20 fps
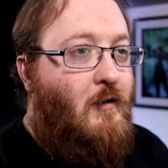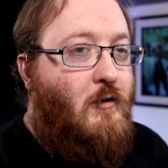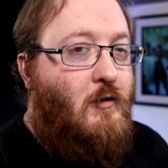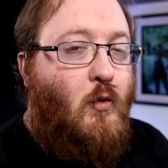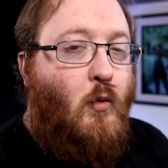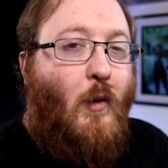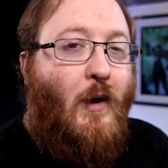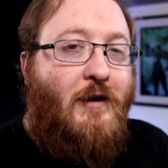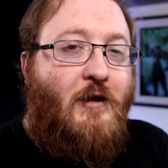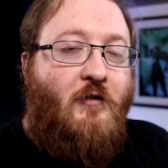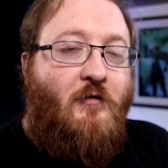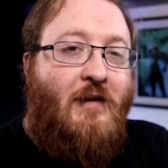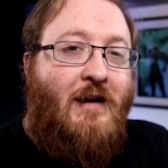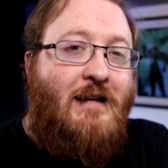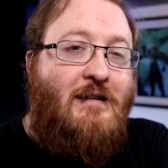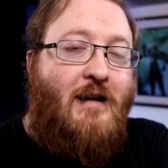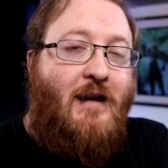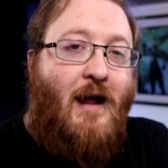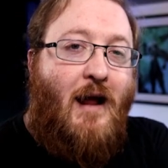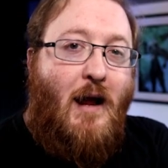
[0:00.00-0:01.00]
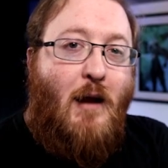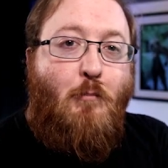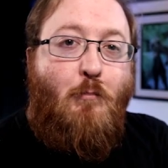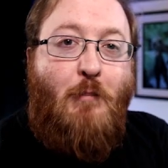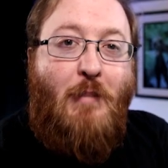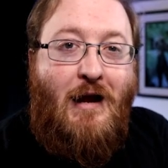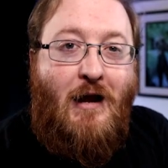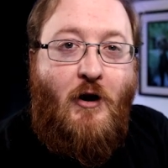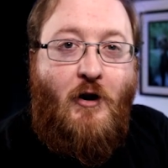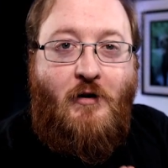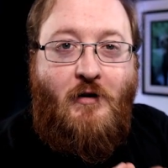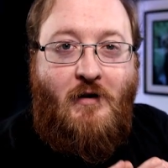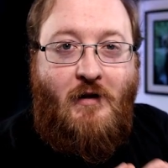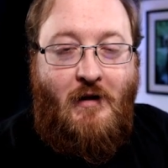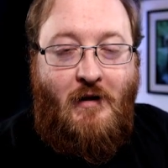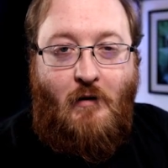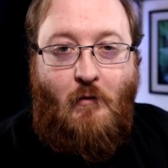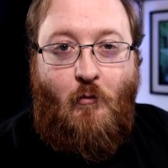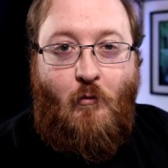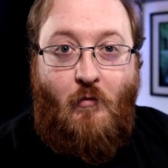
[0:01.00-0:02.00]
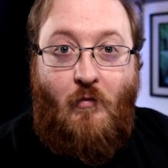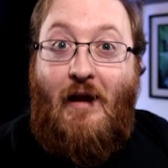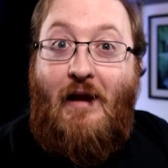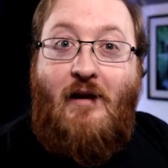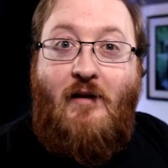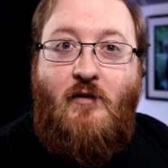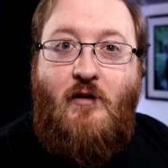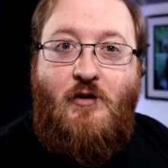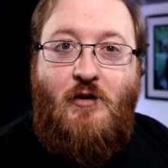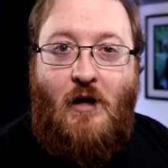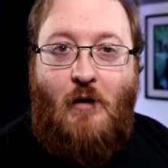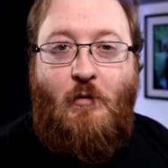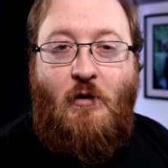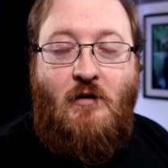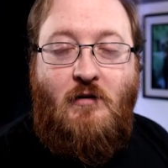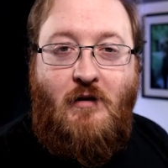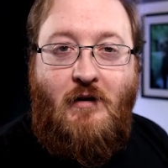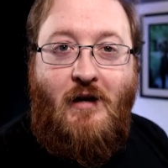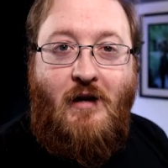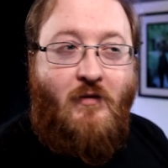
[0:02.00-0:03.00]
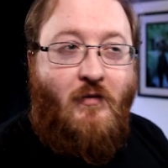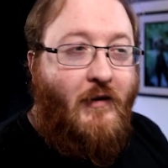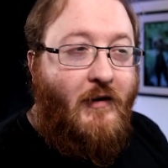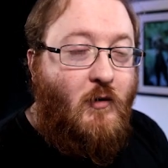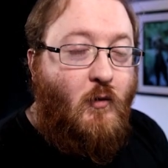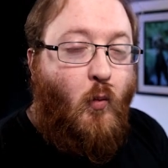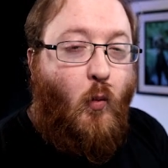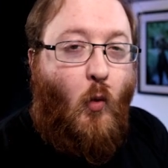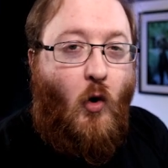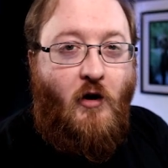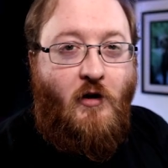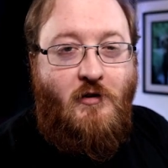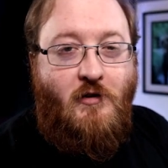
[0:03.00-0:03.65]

So when you're facing a bigger team, like in the Champions League, there's one